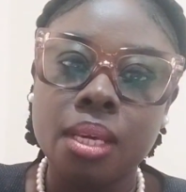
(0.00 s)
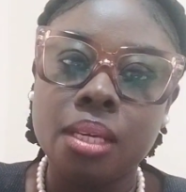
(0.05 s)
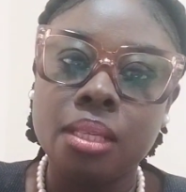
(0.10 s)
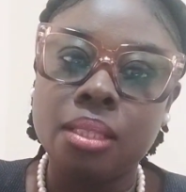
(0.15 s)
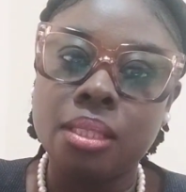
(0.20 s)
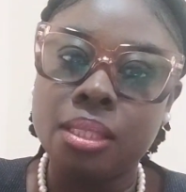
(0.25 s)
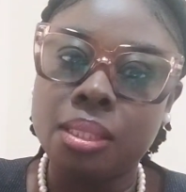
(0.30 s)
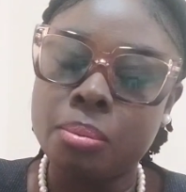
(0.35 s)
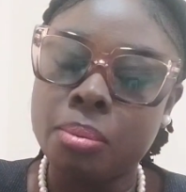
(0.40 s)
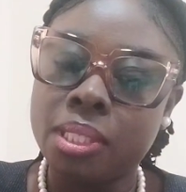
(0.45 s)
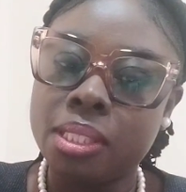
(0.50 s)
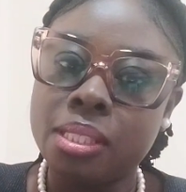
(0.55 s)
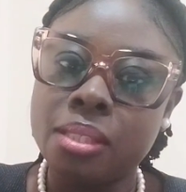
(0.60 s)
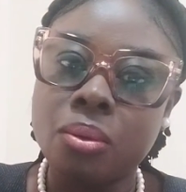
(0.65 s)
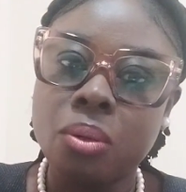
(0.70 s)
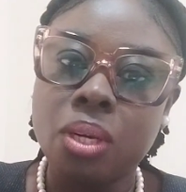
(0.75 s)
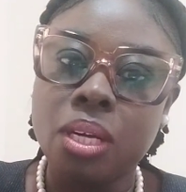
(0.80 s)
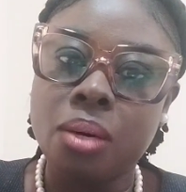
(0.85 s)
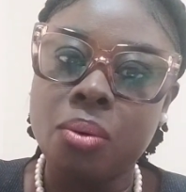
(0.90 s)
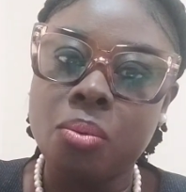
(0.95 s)
This
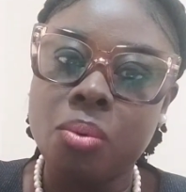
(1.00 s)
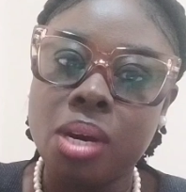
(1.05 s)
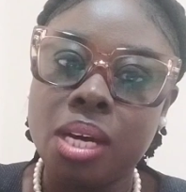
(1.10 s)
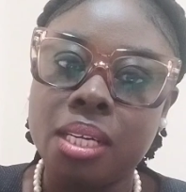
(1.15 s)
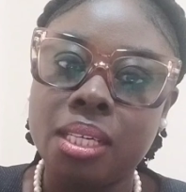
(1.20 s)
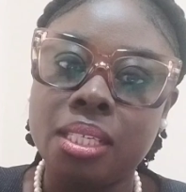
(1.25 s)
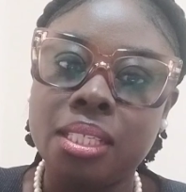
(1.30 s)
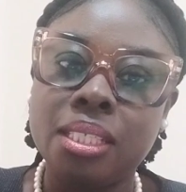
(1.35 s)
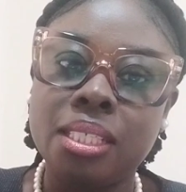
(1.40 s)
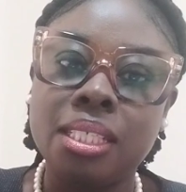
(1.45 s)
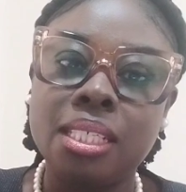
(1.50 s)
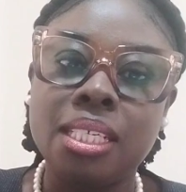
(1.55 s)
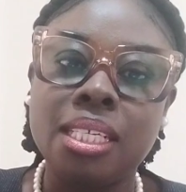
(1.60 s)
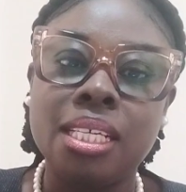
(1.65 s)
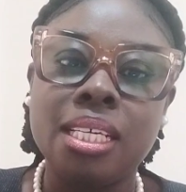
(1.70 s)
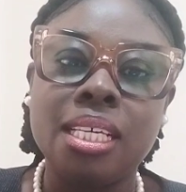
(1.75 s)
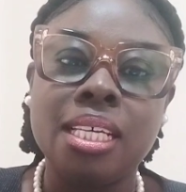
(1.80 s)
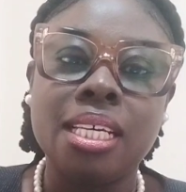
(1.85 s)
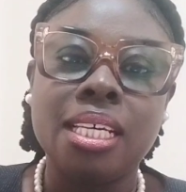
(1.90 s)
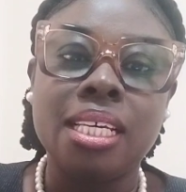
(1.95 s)
particular one
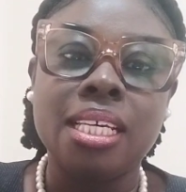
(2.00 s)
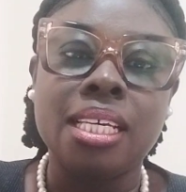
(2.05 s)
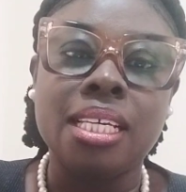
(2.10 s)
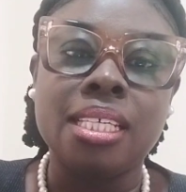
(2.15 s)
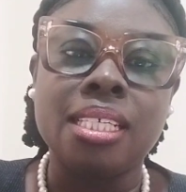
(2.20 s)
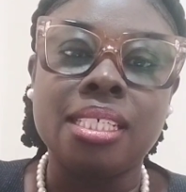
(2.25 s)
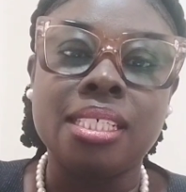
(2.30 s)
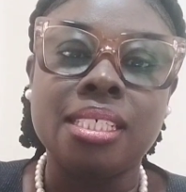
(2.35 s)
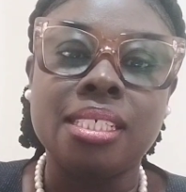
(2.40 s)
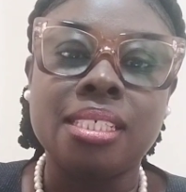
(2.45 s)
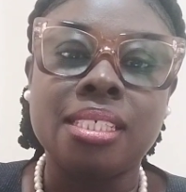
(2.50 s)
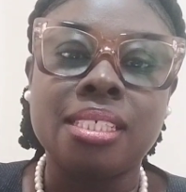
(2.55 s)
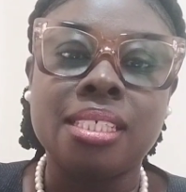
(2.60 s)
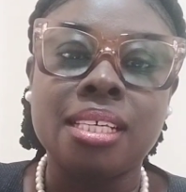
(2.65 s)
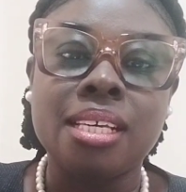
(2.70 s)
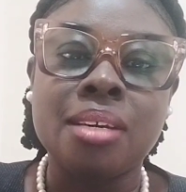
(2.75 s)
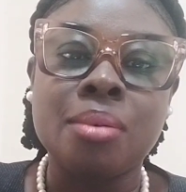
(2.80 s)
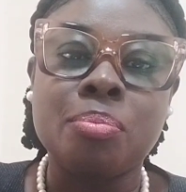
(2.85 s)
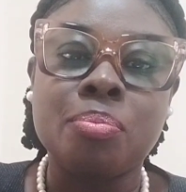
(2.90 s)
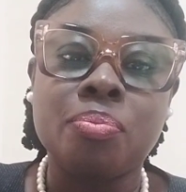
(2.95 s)
is
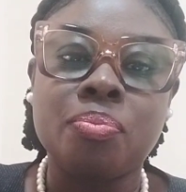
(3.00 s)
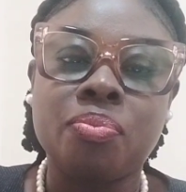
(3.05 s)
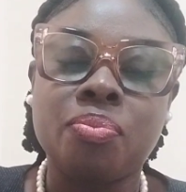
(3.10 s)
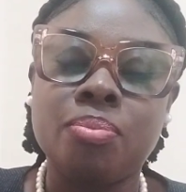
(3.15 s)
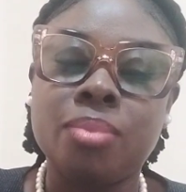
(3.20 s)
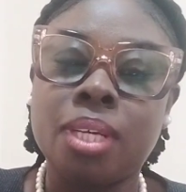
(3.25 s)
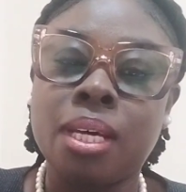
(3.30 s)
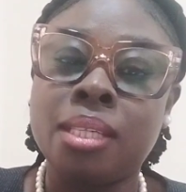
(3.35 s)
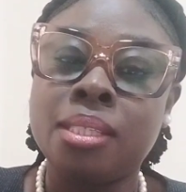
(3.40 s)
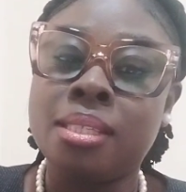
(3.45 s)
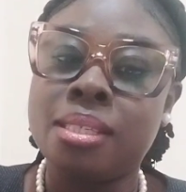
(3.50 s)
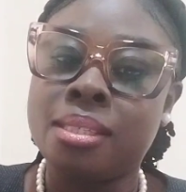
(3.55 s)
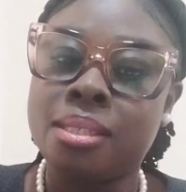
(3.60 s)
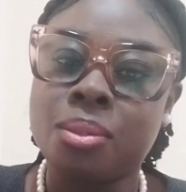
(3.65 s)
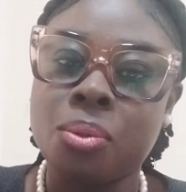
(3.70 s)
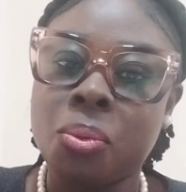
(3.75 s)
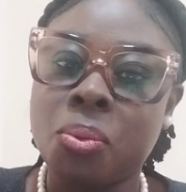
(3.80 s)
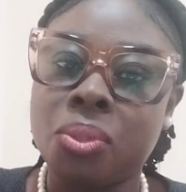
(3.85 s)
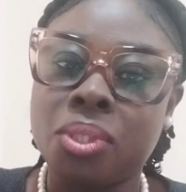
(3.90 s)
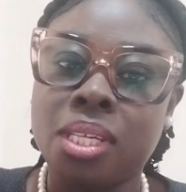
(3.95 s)
a
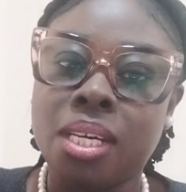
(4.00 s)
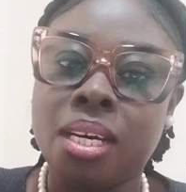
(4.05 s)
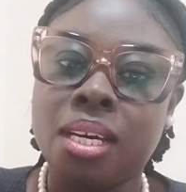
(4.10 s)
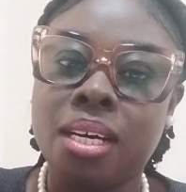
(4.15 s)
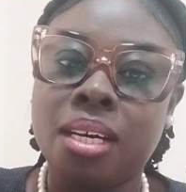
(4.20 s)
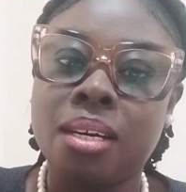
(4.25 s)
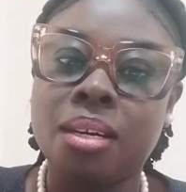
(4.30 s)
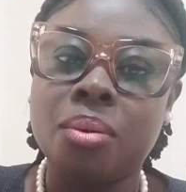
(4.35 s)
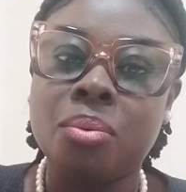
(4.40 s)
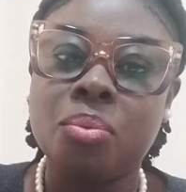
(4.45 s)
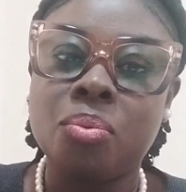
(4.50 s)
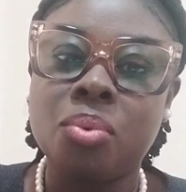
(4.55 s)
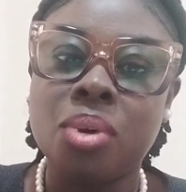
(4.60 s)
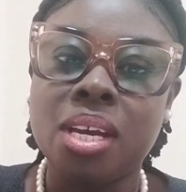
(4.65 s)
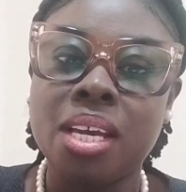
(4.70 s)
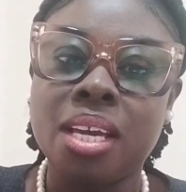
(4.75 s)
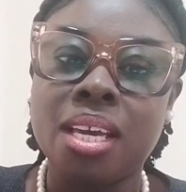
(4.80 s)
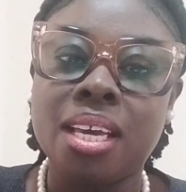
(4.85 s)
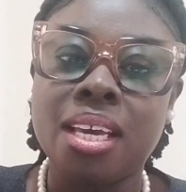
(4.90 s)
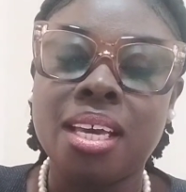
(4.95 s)
disorder
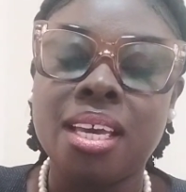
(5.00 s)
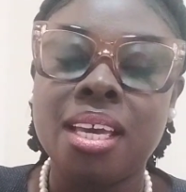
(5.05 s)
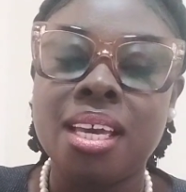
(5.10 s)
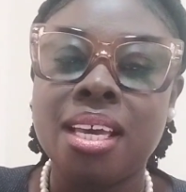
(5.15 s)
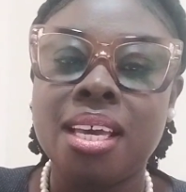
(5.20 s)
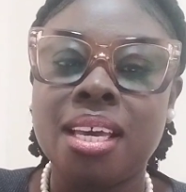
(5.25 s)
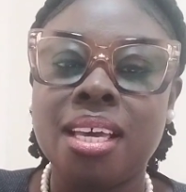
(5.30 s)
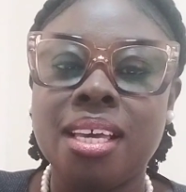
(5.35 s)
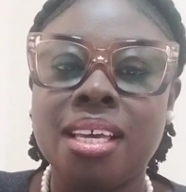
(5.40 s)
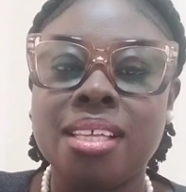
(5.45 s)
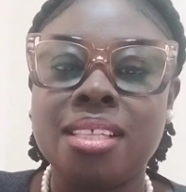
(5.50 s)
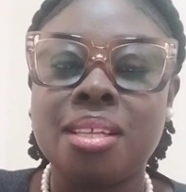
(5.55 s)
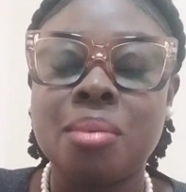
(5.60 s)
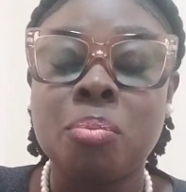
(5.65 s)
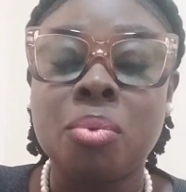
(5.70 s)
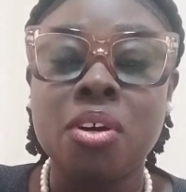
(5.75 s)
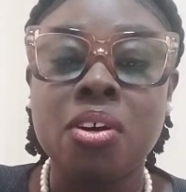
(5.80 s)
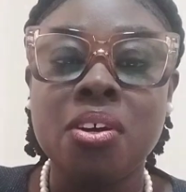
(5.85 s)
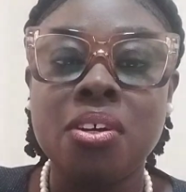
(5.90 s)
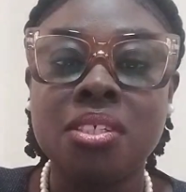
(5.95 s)
where the
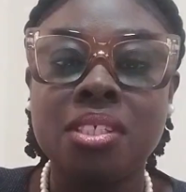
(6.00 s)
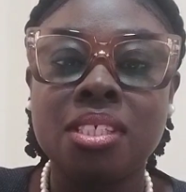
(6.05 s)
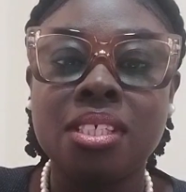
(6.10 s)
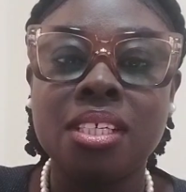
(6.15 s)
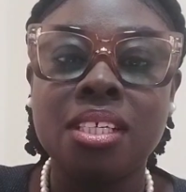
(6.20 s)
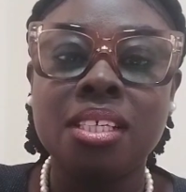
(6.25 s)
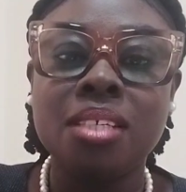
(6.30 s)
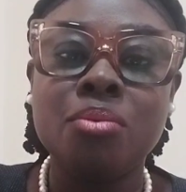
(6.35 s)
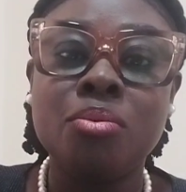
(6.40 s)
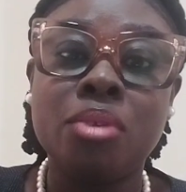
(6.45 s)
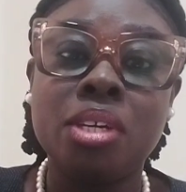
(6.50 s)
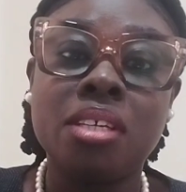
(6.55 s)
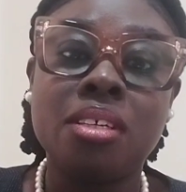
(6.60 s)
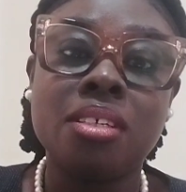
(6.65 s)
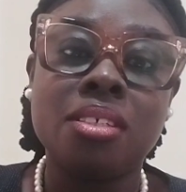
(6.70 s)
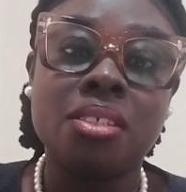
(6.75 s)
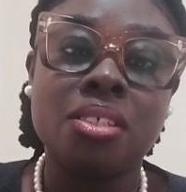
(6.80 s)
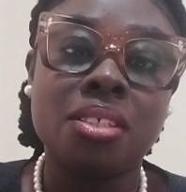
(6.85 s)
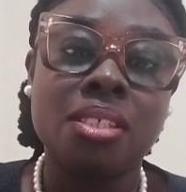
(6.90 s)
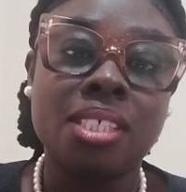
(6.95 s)
person
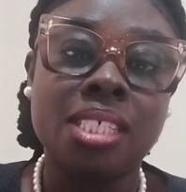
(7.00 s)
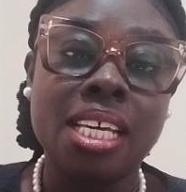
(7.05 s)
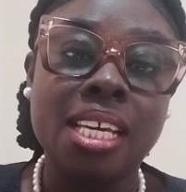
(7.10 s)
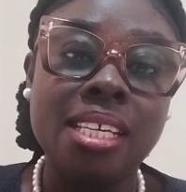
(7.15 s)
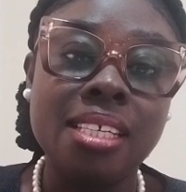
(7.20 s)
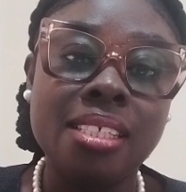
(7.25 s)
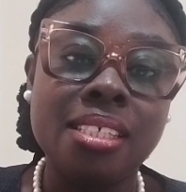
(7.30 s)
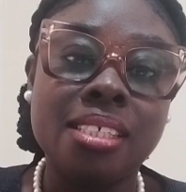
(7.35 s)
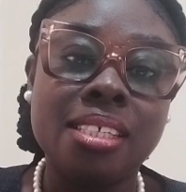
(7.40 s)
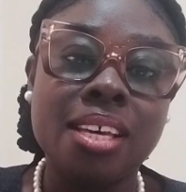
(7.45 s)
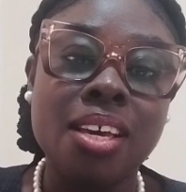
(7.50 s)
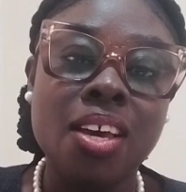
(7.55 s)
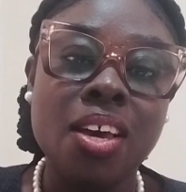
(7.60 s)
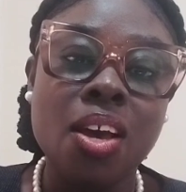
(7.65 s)
regurgitate